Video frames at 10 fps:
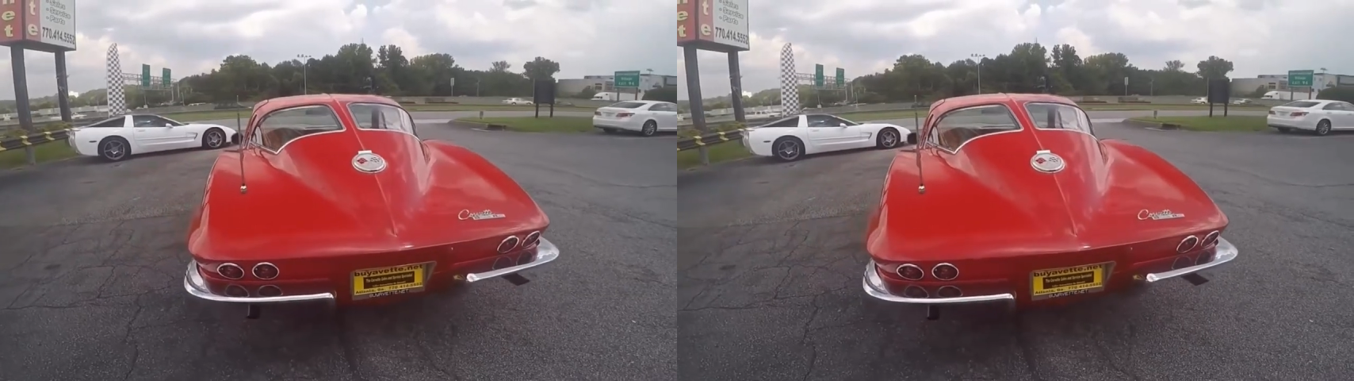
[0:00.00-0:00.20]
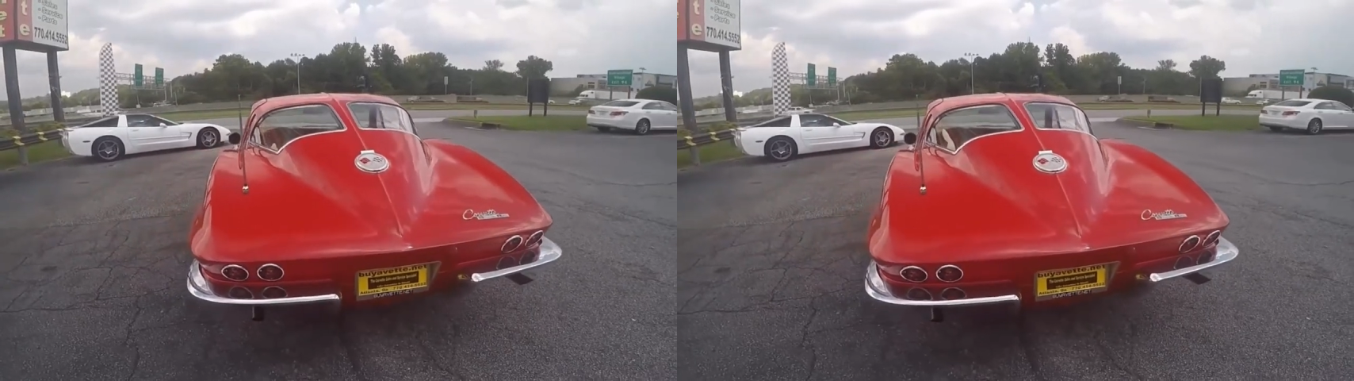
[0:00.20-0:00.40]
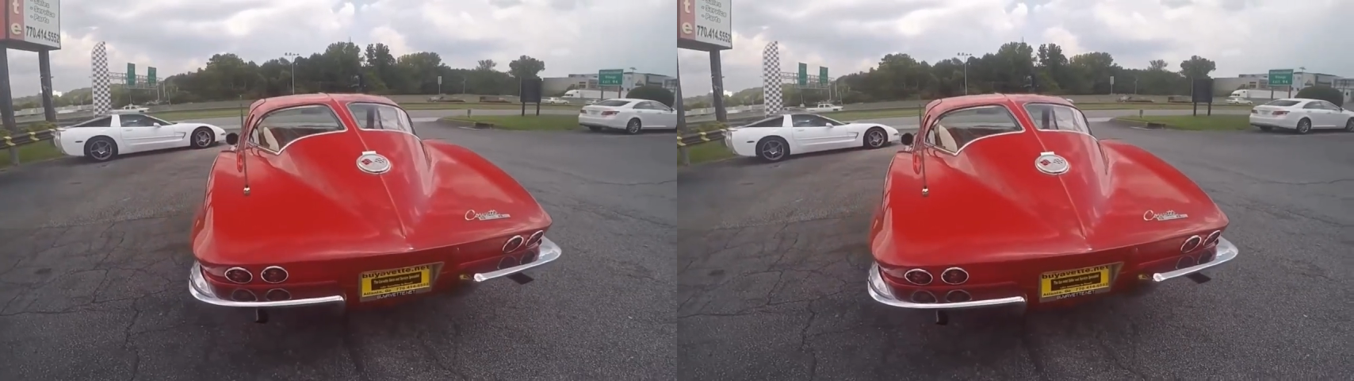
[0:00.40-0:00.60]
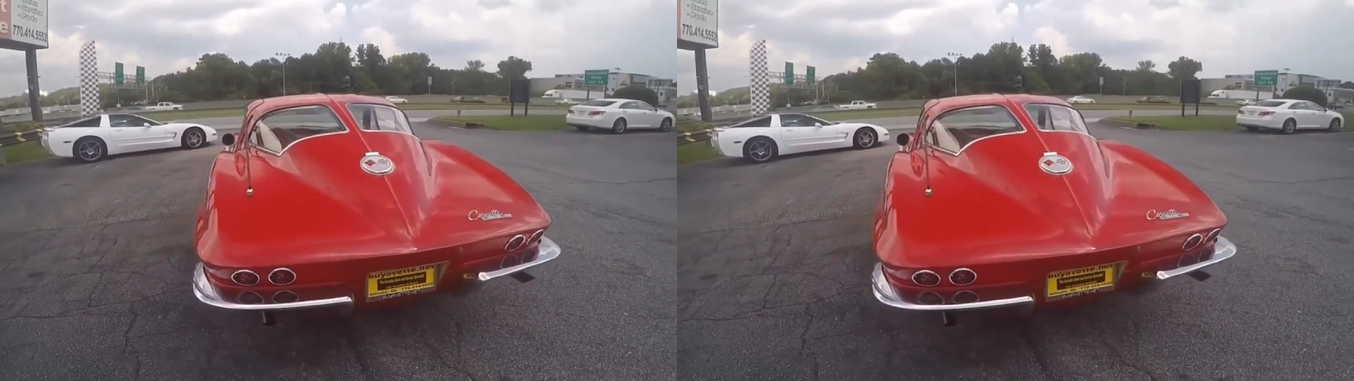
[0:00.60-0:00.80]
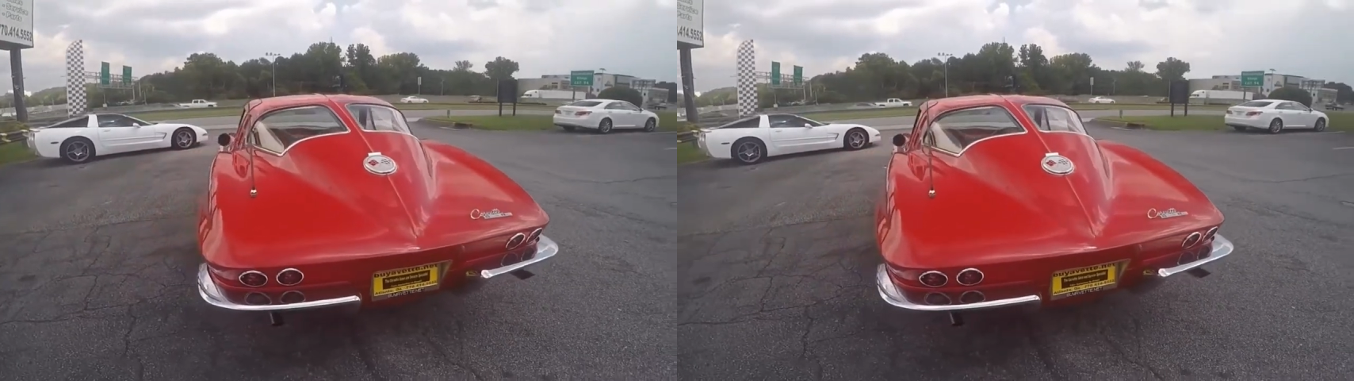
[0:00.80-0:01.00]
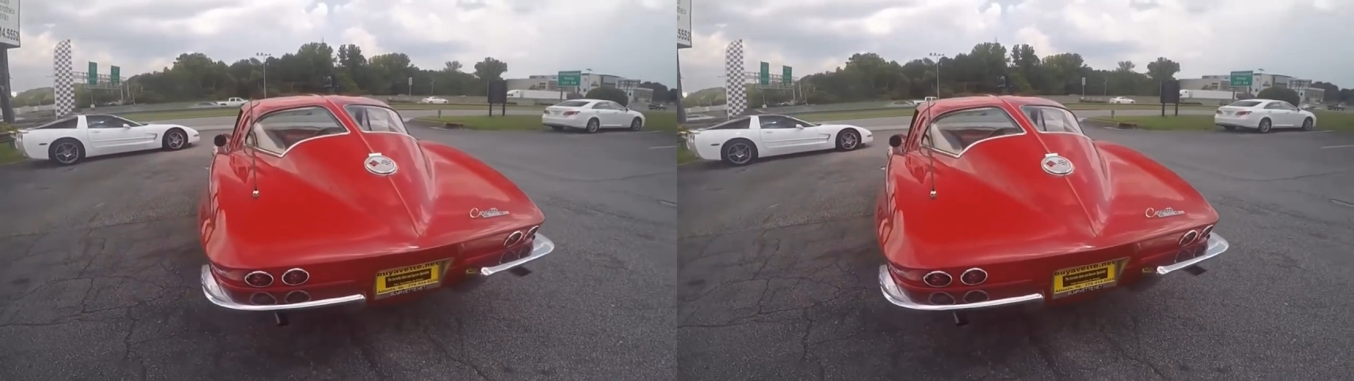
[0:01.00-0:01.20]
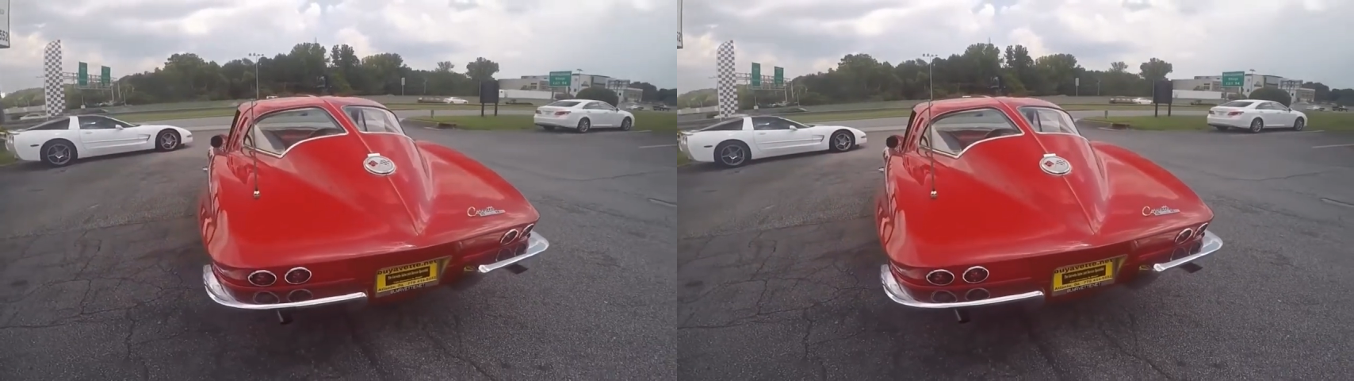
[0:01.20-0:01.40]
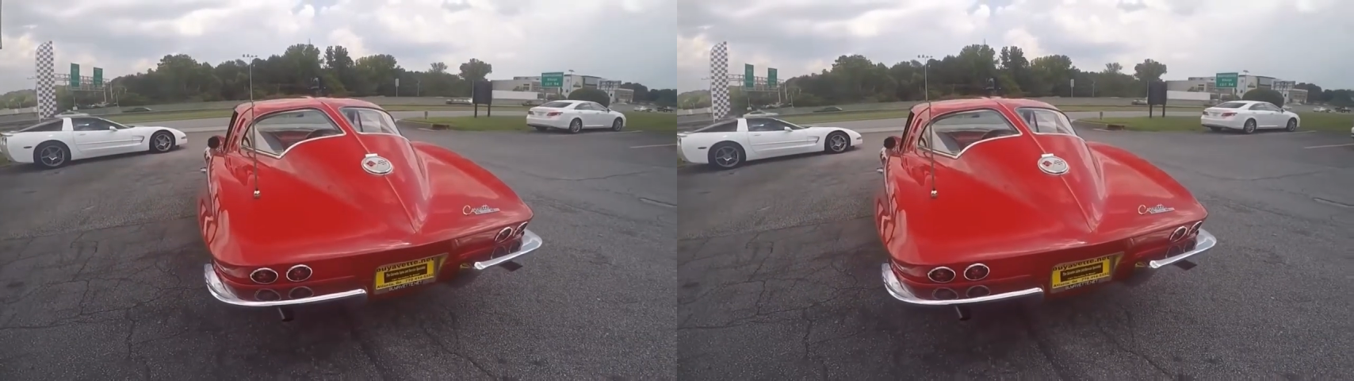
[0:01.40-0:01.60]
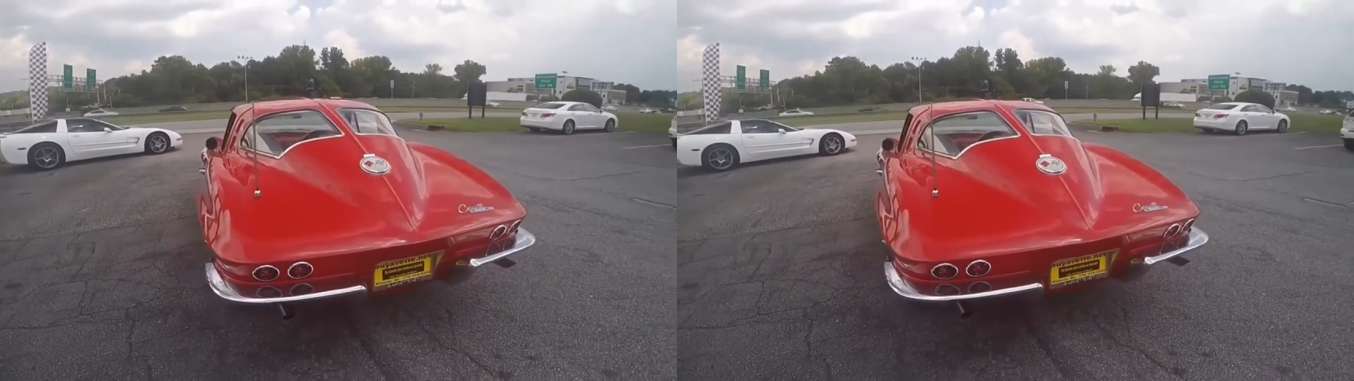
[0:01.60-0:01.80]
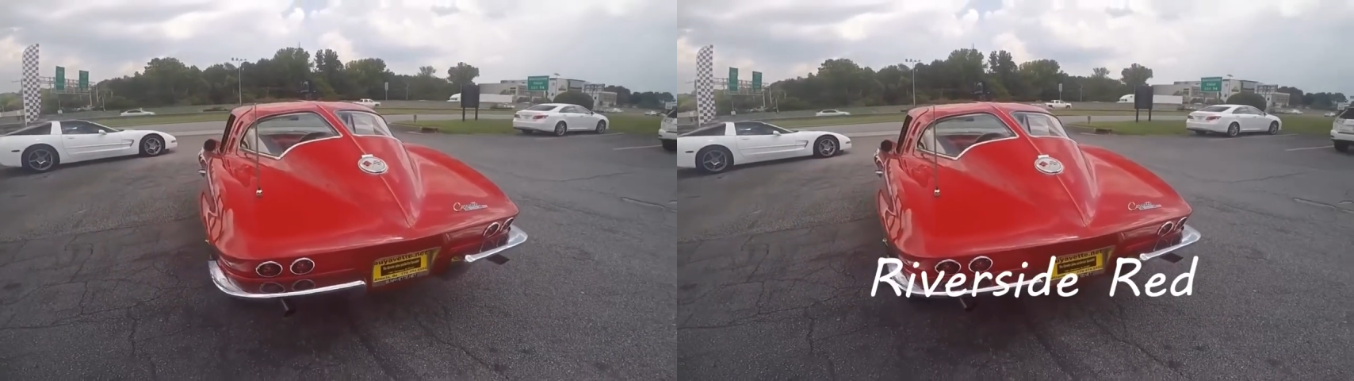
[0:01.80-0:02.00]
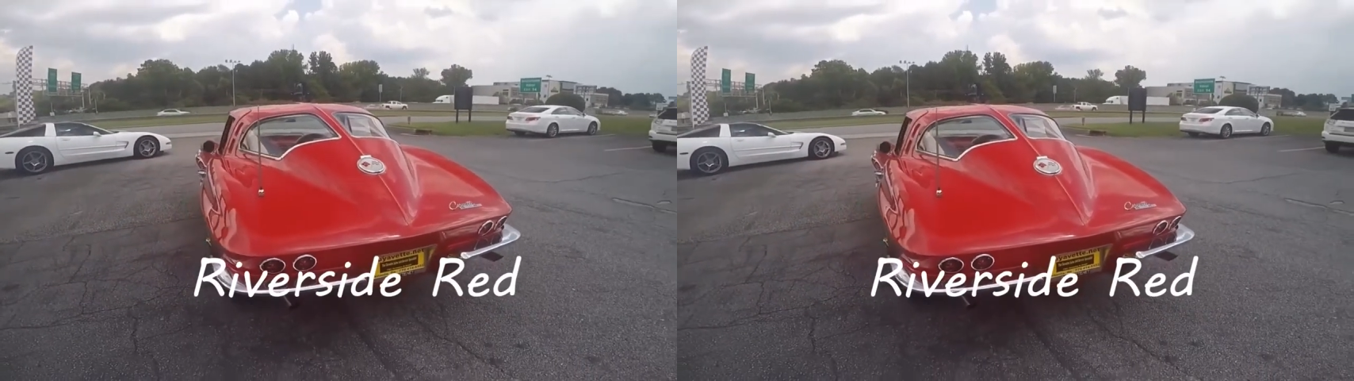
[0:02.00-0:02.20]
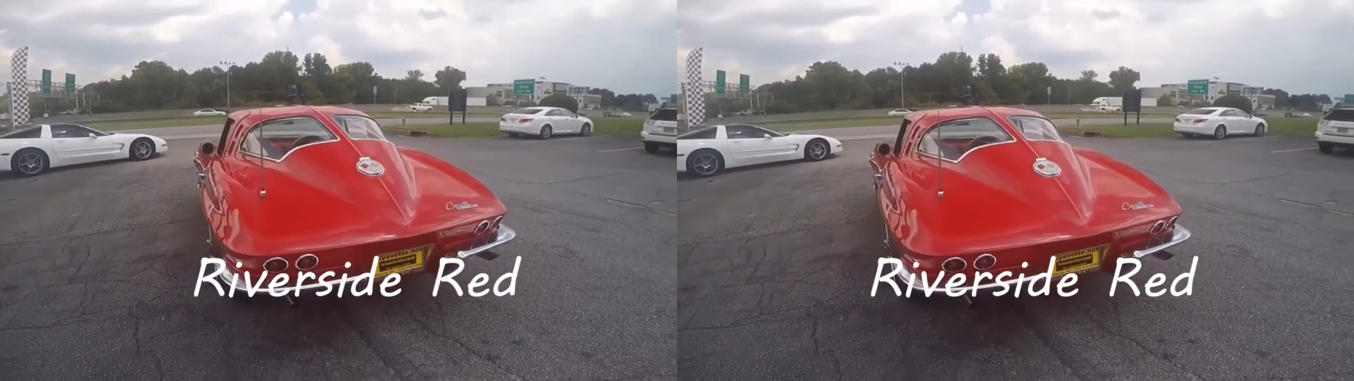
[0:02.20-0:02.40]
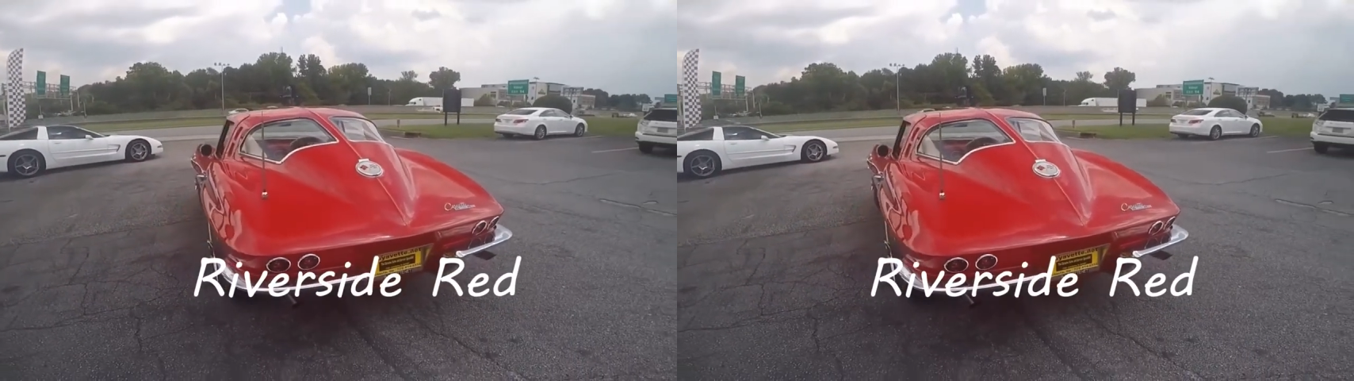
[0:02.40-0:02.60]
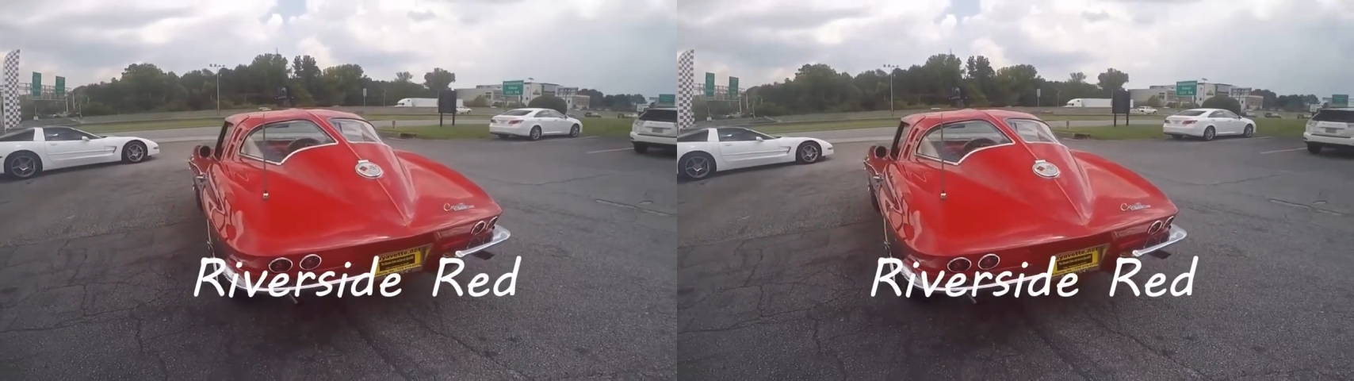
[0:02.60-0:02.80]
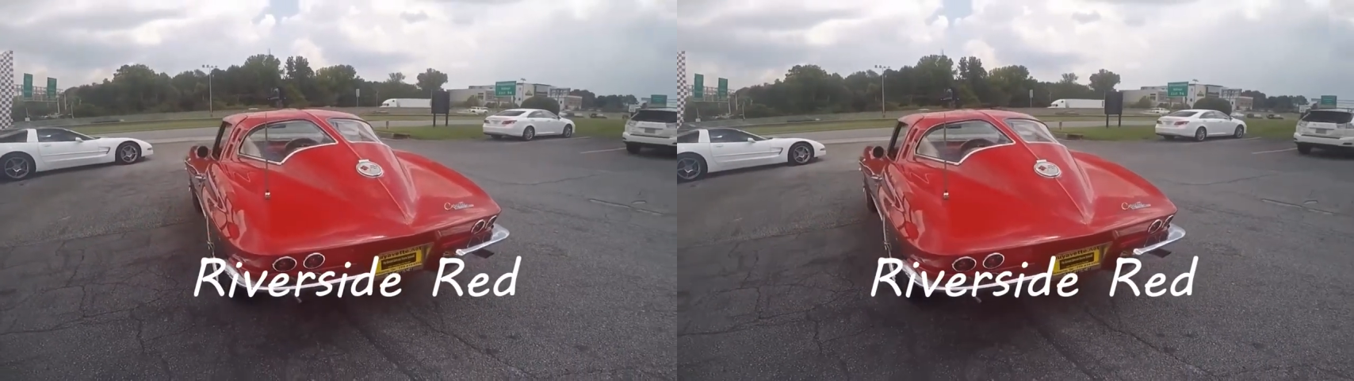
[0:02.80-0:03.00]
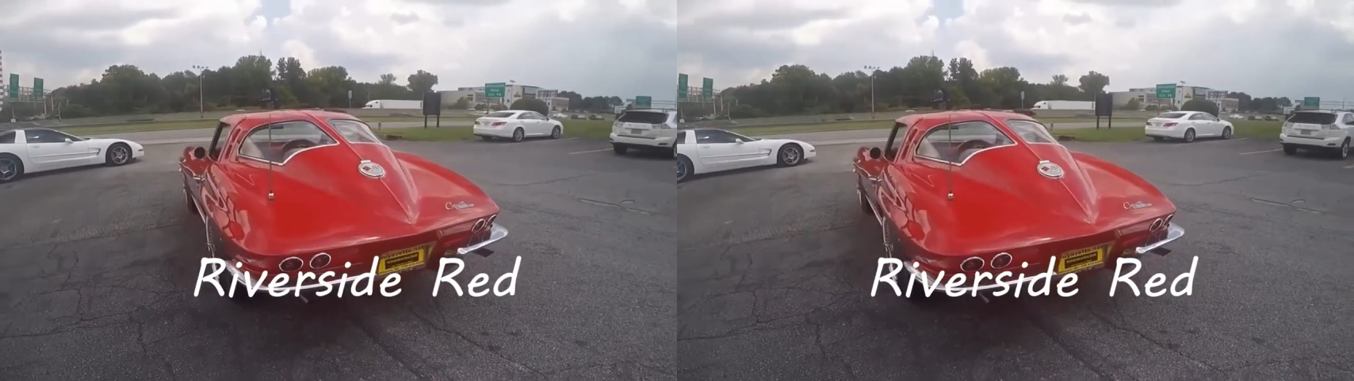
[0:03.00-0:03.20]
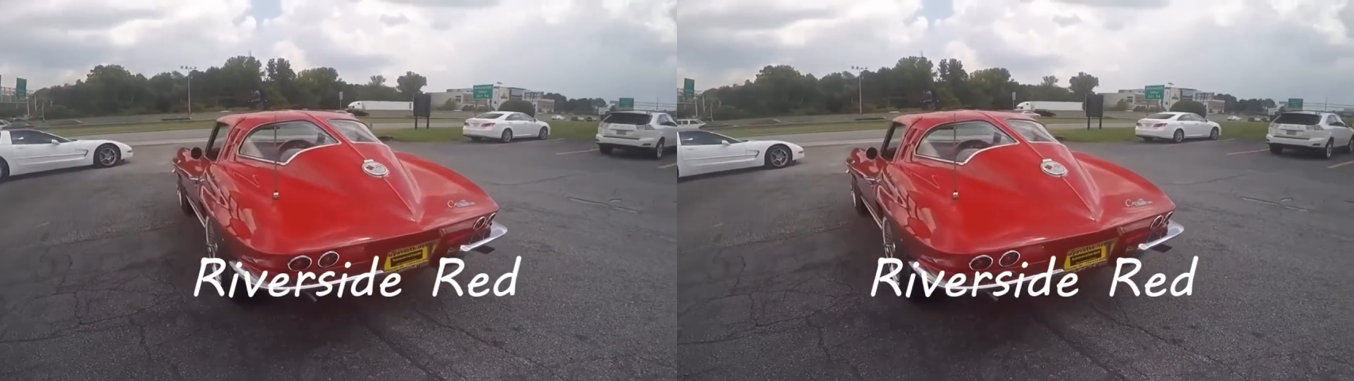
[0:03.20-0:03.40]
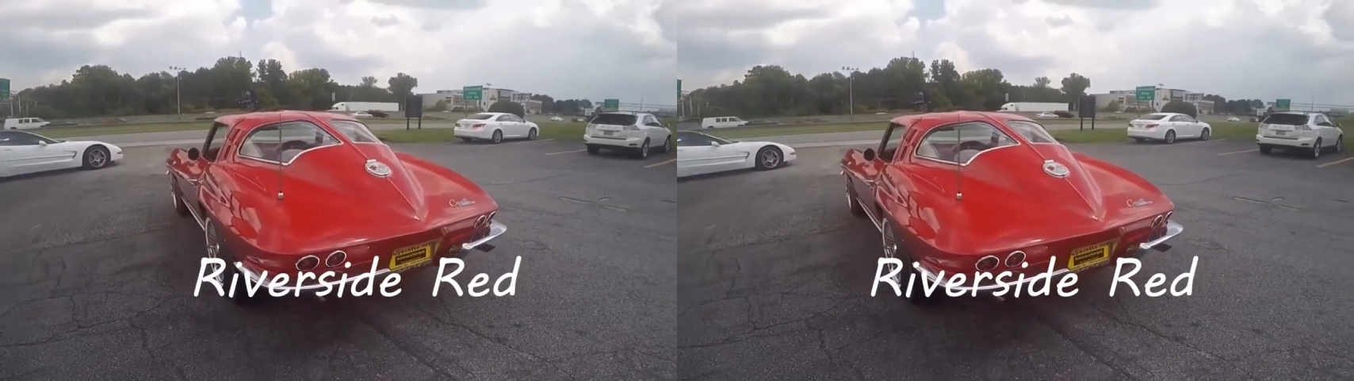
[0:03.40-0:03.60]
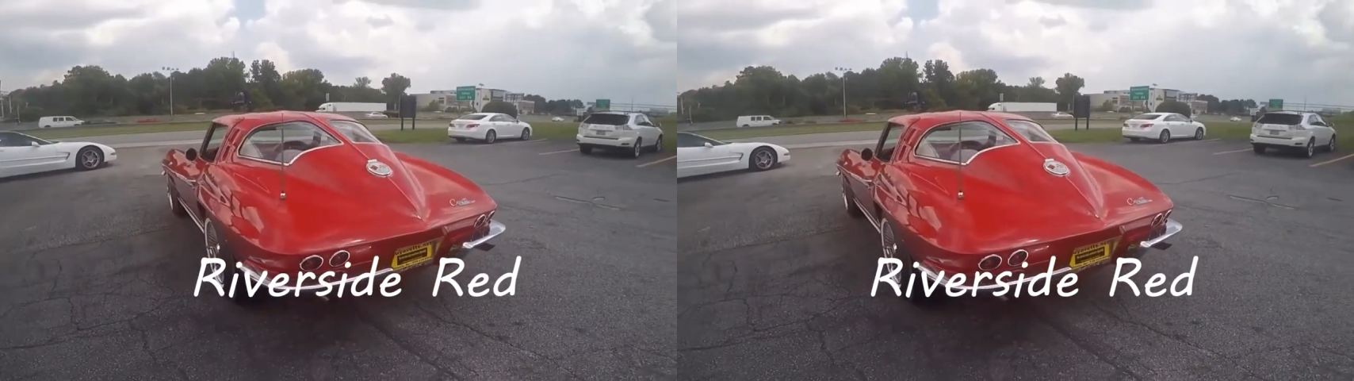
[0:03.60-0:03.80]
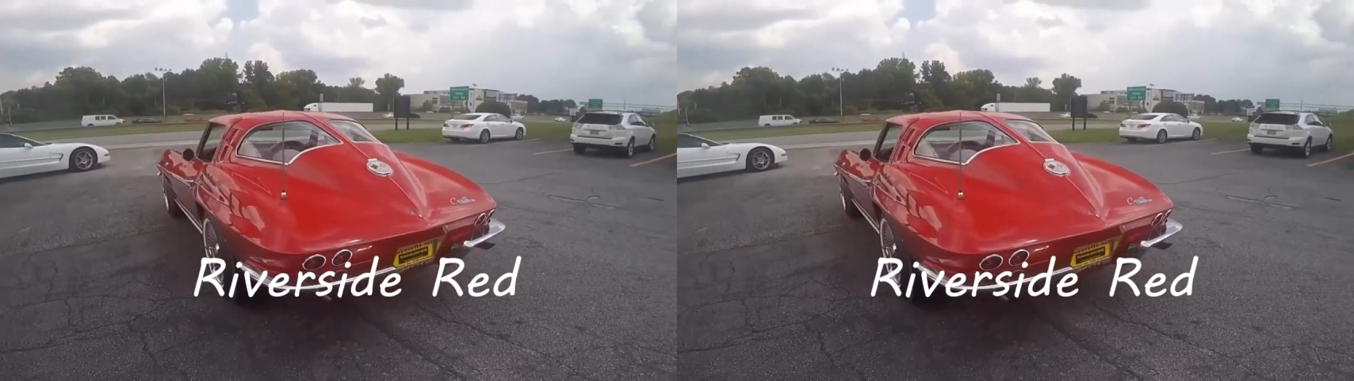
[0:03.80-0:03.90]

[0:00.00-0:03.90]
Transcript: Nobody's mouth can be seen.